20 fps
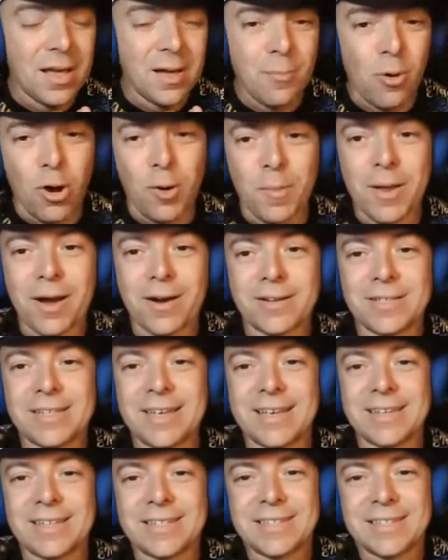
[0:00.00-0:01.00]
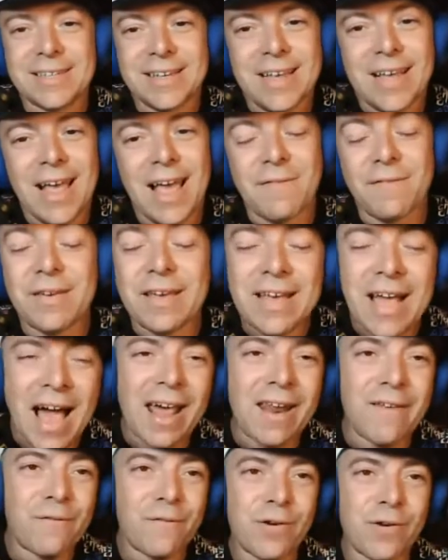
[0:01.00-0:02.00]
Pokemon Arceus. I've got
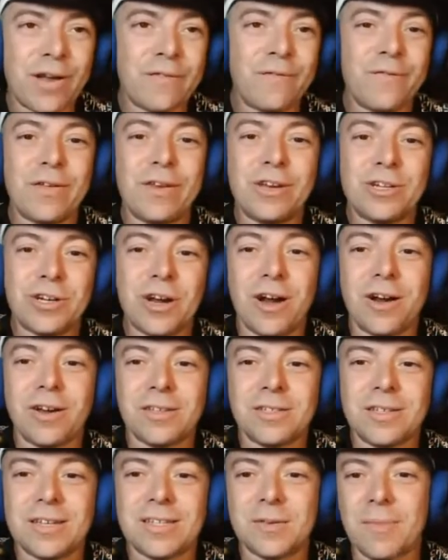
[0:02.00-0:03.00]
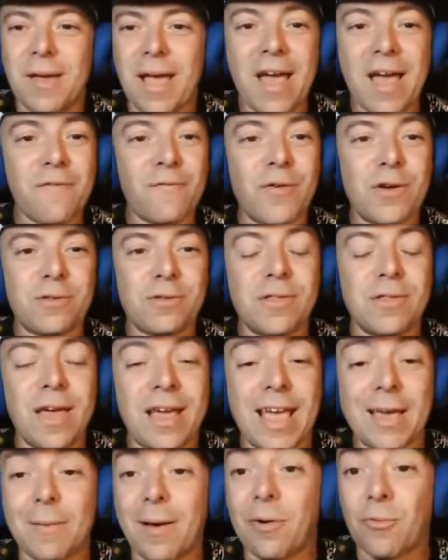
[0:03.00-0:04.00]
to freaking finish Arceus. I'm halfway through
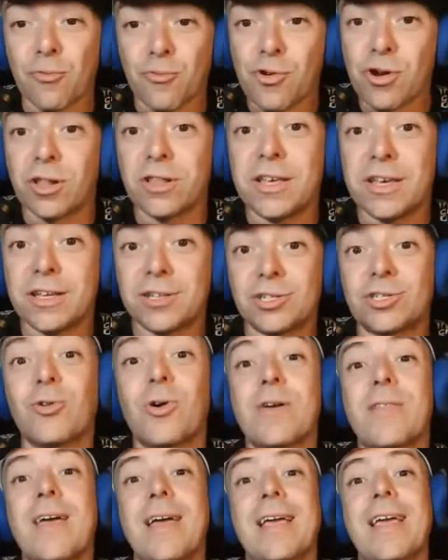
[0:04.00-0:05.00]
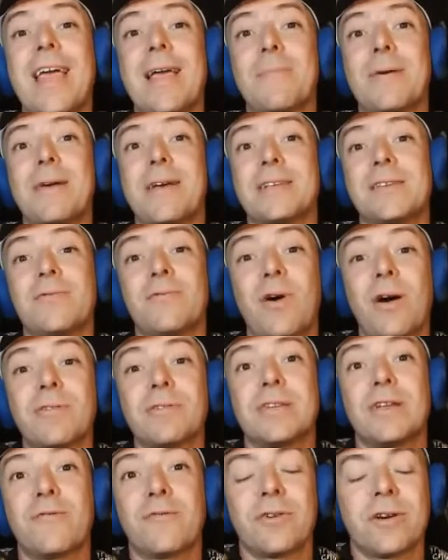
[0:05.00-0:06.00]
that game. I really enjoy that game because of how
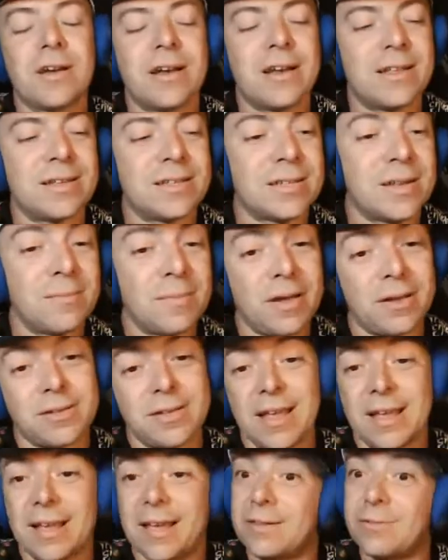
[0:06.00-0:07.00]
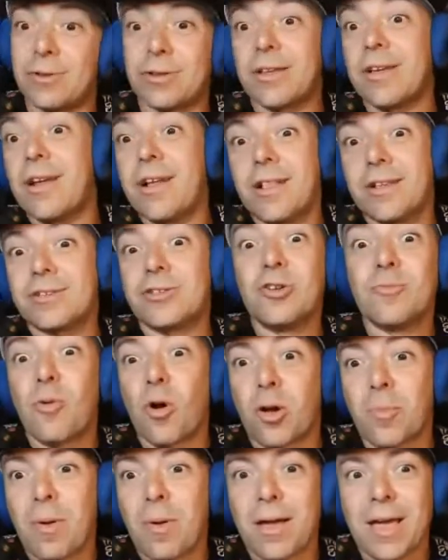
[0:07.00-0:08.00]
different it is. Because, hey, guess what? There's a new
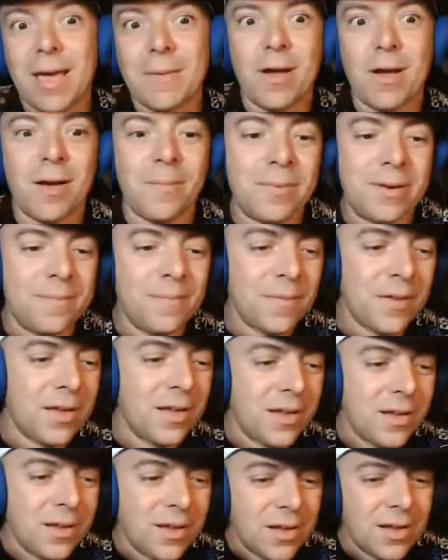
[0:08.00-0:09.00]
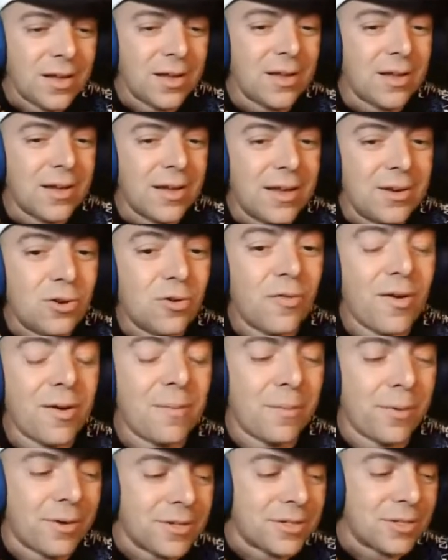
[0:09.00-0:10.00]
Pokemon game coming in
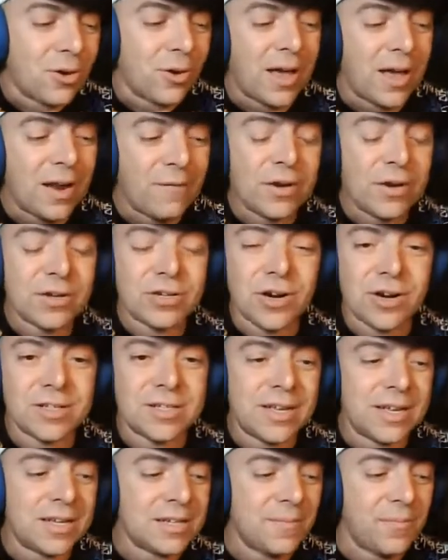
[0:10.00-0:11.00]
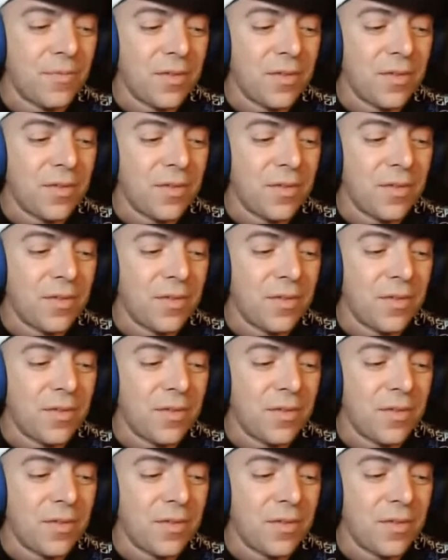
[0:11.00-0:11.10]
November. So I've got to finish Arceus.